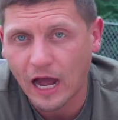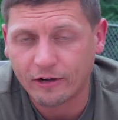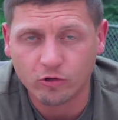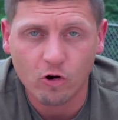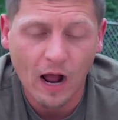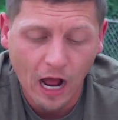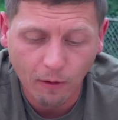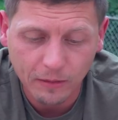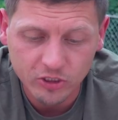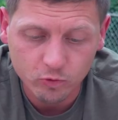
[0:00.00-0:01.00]
I don't know
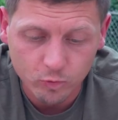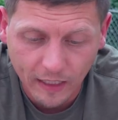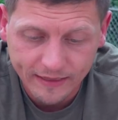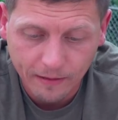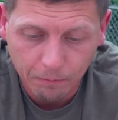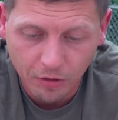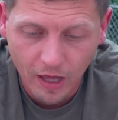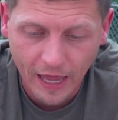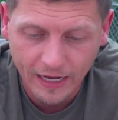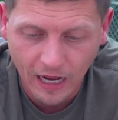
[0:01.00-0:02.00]
how much you let them
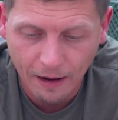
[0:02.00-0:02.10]
play.